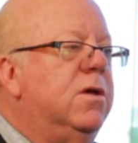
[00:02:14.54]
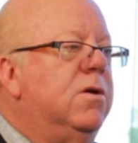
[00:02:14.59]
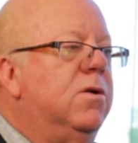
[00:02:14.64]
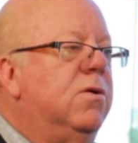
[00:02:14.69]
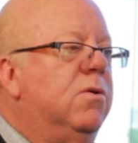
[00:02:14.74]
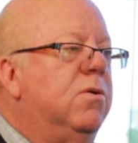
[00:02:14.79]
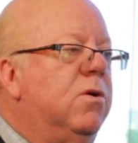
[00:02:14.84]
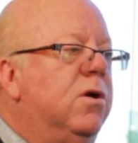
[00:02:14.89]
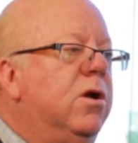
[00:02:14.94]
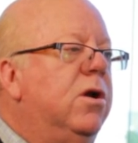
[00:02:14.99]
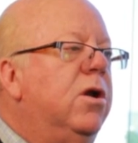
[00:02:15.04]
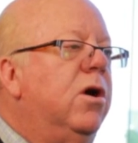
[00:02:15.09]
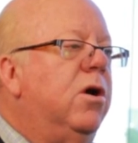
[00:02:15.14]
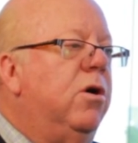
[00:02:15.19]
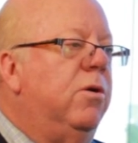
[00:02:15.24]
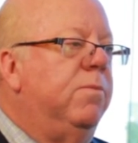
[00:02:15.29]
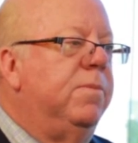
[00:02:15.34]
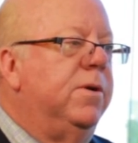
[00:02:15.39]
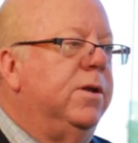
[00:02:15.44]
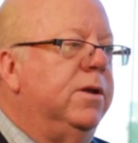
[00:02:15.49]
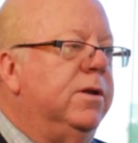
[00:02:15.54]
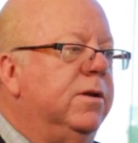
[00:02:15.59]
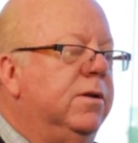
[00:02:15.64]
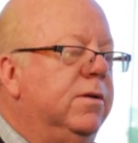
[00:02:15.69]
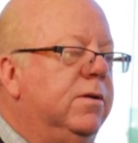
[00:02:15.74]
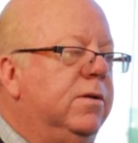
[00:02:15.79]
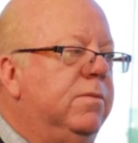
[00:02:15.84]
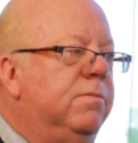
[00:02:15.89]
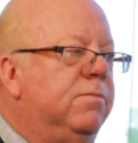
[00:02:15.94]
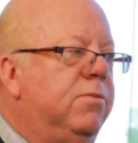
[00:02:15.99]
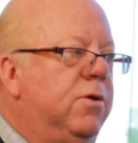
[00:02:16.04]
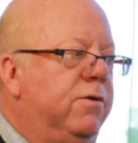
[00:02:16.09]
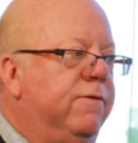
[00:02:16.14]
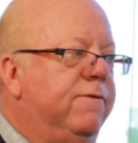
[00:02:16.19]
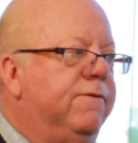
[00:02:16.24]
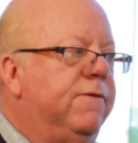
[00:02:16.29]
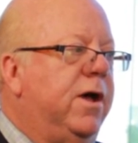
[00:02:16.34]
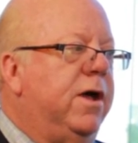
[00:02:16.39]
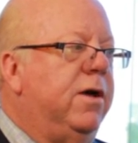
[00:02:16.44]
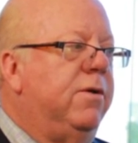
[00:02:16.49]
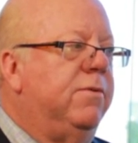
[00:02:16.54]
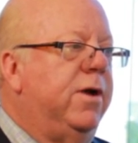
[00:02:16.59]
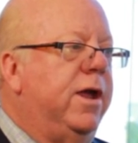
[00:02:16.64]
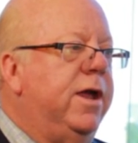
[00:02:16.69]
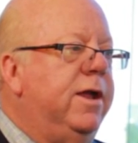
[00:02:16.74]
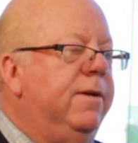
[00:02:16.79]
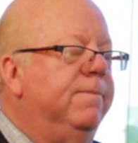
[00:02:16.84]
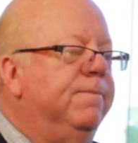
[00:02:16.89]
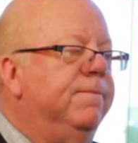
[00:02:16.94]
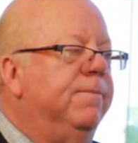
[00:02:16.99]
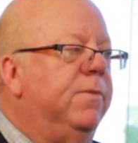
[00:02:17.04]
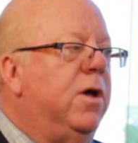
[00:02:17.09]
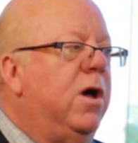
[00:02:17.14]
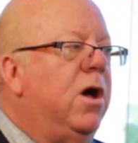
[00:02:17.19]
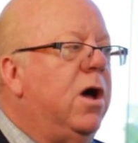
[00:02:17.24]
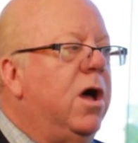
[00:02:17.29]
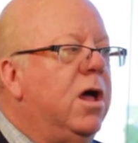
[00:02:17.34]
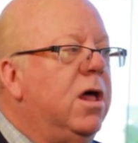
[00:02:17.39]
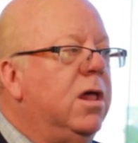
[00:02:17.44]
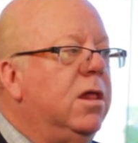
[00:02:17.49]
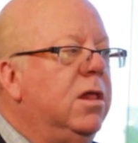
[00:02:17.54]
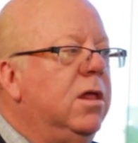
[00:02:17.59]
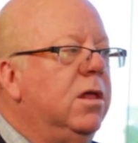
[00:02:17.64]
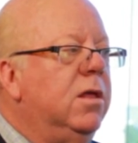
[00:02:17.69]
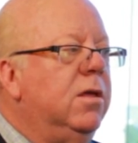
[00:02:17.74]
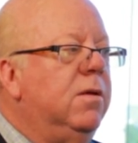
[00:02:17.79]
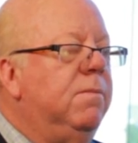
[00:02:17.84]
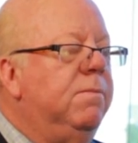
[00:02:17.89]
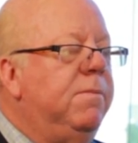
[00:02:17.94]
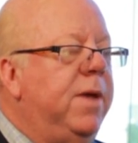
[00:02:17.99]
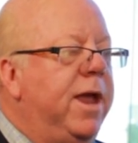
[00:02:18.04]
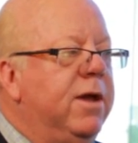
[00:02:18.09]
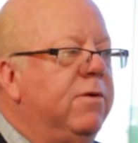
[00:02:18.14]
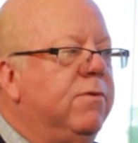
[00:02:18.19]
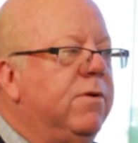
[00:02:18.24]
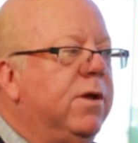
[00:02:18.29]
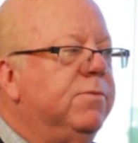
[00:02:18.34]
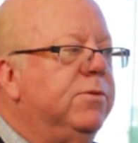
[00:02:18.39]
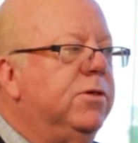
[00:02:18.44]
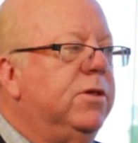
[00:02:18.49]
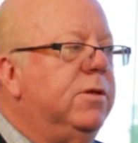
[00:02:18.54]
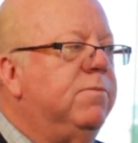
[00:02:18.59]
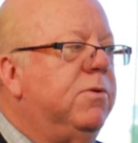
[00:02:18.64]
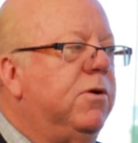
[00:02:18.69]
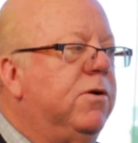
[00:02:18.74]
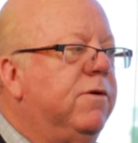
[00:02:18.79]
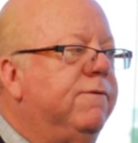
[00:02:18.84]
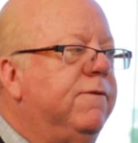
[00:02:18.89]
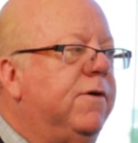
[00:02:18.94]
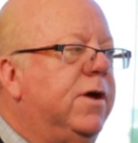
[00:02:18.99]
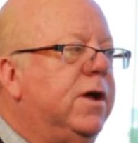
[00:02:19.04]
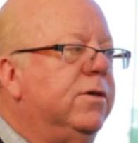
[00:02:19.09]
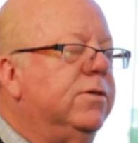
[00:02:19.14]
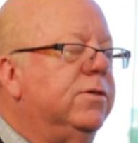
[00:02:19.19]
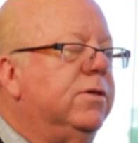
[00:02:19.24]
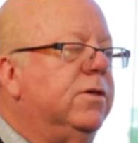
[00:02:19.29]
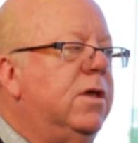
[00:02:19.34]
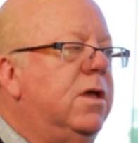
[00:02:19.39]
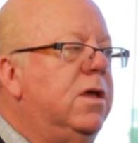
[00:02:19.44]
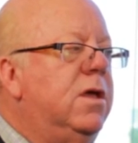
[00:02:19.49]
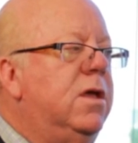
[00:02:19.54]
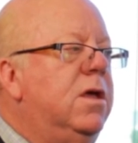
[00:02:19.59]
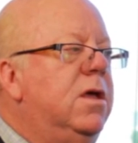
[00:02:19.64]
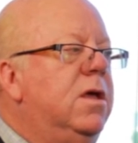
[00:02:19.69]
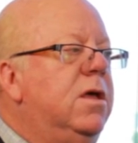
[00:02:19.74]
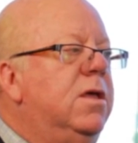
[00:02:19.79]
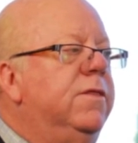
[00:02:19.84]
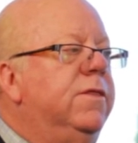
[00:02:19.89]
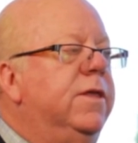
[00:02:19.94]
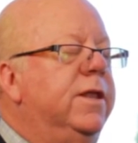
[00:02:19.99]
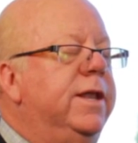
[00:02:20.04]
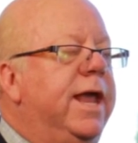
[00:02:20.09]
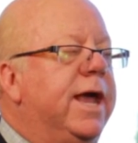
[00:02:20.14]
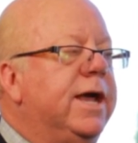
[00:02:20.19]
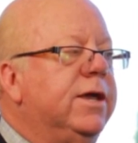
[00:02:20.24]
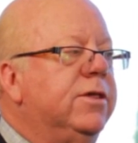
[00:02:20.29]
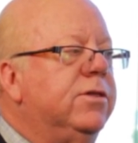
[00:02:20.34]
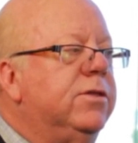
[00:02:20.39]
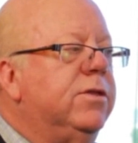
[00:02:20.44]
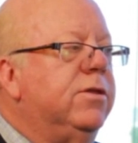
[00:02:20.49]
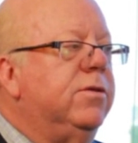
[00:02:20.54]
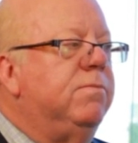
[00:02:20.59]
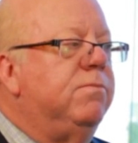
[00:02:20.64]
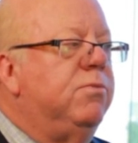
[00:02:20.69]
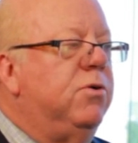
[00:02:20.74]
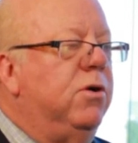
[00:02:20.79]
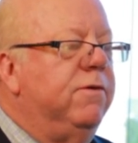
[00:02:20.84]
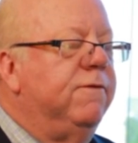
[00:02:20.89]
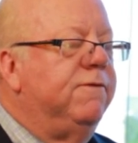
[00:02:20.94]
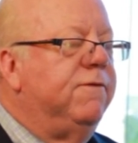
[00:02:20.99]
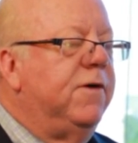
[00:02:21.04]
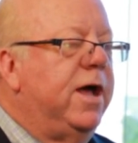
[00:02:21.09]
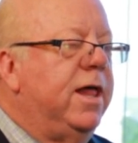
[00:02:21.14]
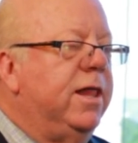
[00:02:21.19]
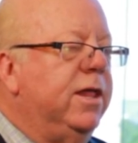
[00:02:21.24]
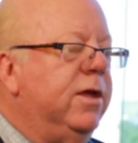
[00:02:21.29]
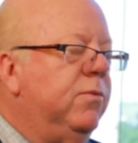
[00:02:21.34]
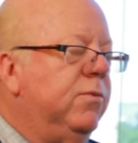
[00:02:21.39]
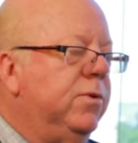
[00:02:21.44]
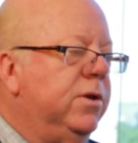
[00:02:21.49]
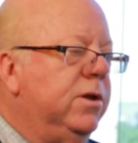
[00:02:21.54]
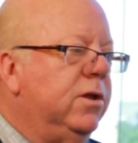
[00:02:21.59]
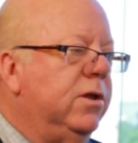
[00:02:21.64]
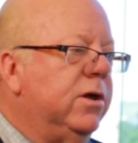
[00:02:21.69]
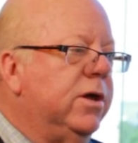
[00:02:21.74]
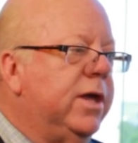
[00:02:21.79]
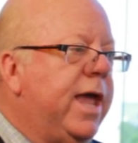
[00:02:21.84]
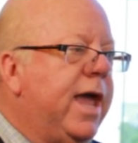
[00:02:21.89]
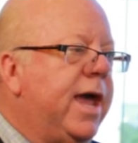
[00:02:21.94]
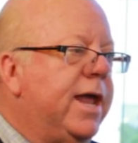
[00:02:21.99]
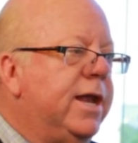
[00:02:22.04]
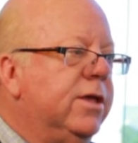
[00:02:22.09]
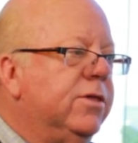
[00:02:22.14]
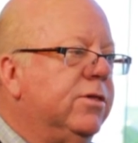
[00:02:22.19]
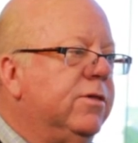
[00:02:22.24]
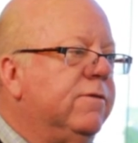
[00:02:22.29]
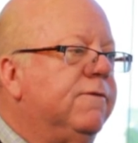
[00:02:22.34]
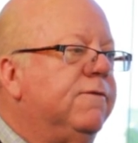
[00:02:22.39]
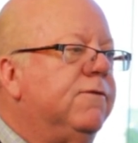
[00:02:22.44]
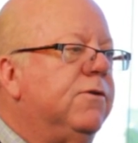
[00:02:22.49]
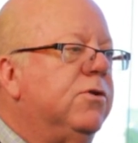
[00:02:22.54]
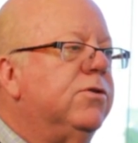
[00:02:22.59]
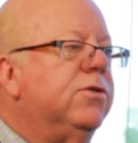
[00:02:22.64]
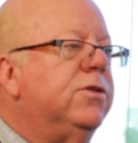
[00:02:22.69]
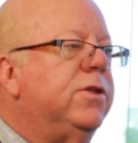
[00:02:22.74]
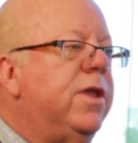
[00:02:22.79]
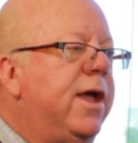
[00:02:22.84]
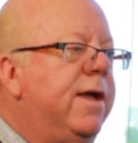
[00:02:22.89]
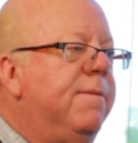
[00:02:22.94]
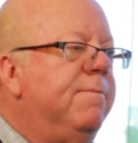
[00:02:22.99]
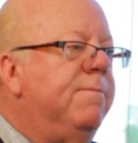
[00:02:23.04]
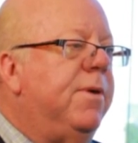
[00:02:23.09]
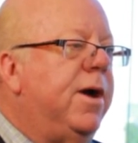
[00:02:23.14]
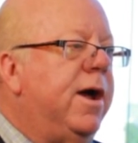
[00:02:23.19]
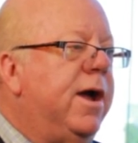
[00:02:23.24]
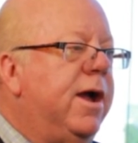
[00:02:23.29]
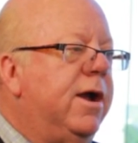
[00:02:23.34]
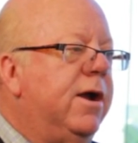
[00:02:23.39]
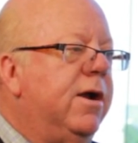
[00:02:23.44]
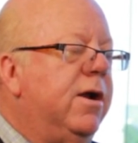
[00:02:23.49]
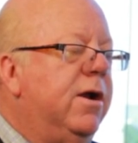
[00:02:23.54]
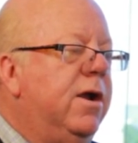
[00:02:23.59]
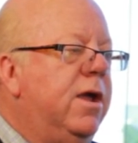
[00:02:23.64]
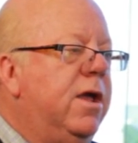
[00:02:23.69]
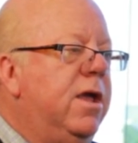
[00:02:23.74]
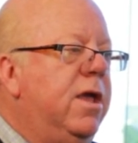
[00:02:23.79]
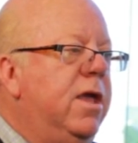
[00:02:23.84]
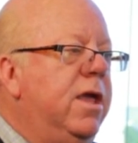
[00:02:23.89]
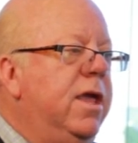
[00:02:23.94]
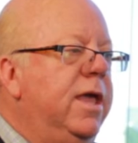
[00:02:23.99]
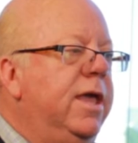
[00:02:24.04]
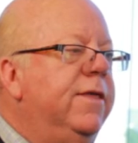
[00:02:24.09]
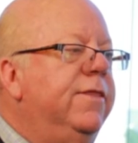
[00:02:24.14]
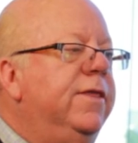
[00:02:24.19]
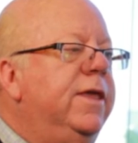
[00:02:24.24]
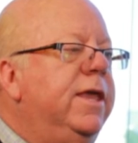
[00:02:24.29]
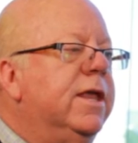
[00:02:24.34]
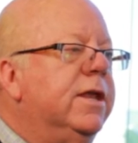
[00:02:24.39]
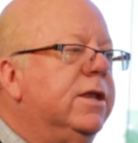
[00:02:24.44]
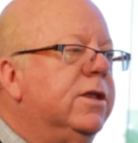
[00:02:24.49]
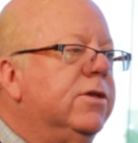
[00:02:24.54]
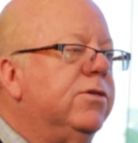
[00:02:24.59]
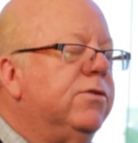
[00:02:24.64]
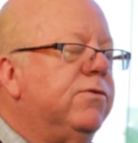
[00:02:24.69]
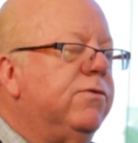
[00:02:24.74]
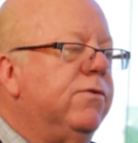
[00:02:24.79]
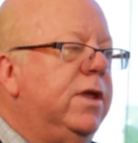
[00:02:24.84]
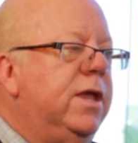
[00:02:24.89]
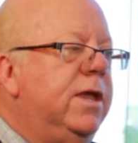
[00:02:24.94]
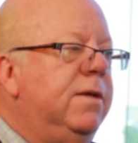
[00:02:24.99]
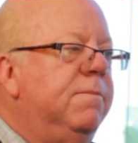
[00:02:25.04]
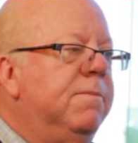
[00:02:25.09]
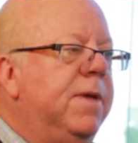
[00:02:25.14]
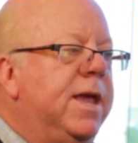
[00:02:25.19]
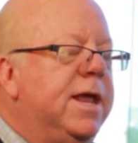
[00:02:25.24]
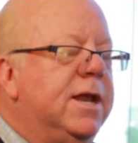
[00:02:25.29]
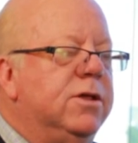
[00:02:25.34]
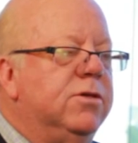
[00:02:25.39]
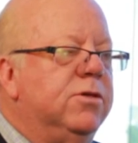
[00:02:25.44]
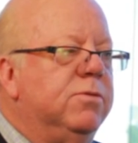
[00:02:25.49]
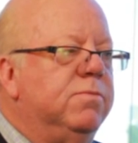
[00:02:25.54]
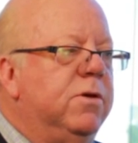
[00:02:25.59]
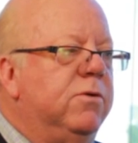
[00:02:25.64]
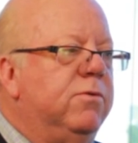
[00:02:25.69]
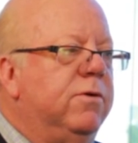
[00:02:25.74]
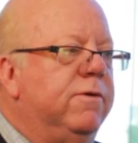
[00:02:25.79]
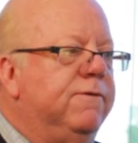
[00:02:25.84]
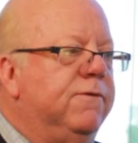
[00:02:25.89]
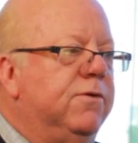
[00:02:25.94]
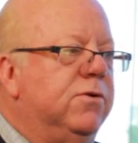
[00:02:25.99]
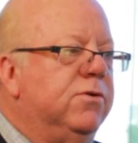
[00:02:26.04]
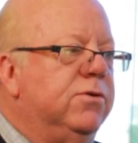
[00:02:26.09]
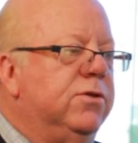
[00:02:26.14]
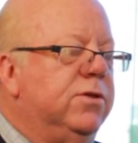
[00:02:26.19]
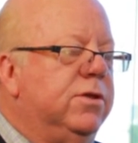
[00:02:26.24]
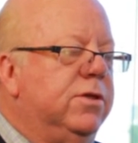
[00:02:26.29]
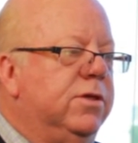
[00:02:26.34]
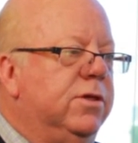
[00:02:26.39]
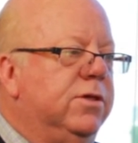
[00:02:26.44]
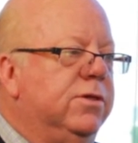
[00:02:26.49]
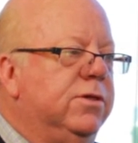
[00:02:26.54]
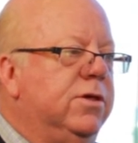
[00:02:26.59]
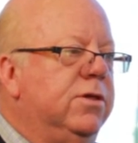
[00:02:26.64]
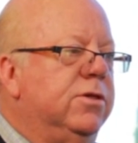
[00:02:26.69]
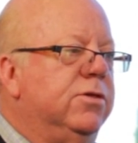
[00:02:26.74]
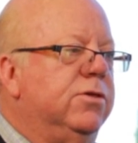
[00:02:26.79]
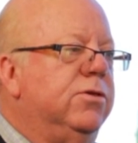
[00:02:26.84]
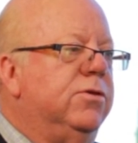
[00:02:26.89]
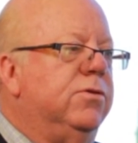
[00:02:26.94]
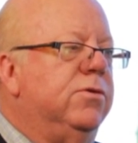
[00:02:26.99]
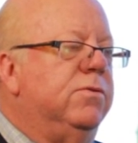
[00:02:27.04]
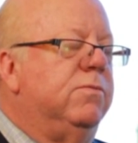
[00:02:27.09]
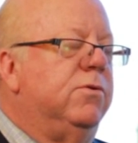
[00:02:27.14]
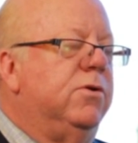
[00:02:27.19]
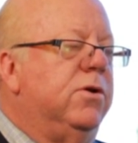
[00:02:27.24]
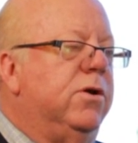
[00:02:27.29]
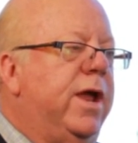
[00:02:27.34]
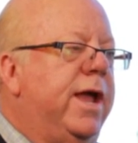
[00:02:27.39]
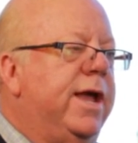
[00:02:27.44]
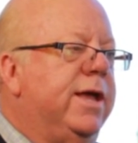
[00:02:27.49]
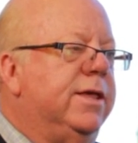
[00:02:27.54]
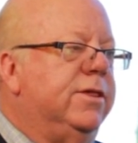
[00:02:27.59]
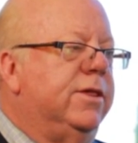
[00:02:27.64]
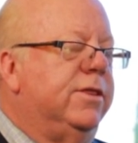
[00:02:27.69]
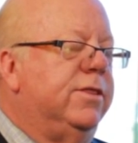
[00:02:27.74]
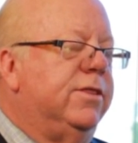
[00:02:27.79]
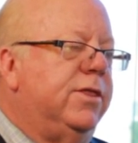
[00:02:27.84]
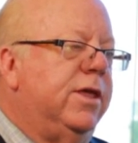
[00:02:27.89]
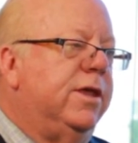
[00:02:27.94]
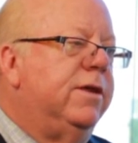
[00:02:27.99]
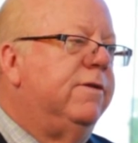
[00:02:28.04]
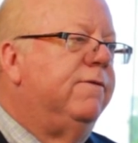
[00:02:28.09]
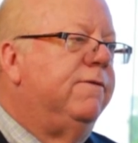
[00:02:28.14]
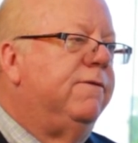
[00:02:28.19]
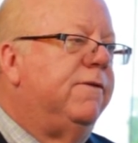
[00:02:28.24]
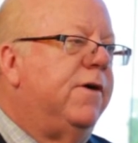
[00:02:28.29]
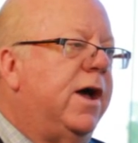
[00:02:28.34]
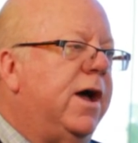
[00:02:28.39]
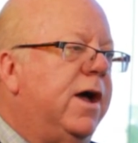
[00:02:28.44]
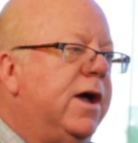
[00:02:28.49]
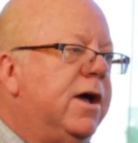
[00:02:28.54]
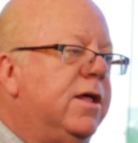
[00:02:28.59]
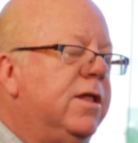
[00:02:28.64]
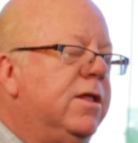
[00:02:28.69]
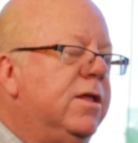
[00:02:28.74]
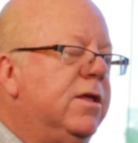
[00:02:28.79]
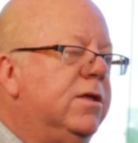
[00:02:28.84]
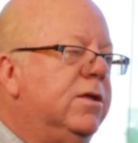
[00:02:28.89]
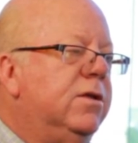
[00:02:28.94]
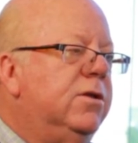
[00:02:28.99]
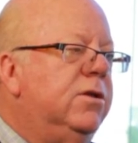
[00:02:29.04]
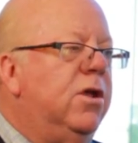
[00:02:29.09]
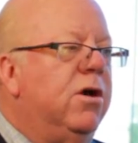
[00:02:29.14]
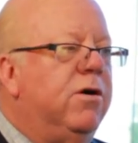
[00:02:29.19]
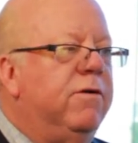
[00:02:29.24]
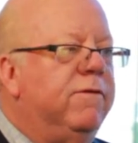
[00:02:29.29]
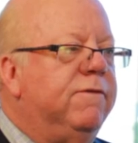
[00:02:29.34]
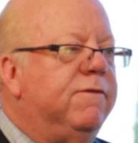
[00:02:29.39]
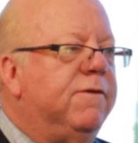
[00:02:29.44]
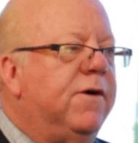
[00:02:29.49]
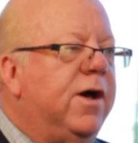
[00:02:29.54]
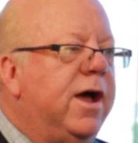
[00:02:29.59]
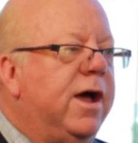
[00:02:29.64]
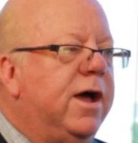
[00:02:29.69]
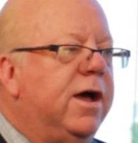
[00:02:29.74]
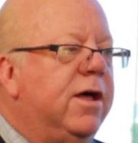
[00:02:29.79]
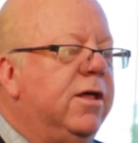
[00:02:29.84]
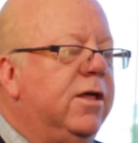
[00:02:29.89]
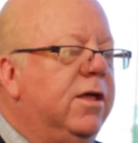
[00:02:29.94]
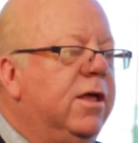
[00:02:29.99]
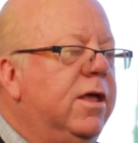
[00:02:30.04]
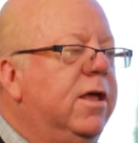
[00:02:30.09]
or an open profile, right? All bankruptcy profiles. The next profile it would look at is a first-time buyer. In the industry, management refers to this consumer as a thin file, no file.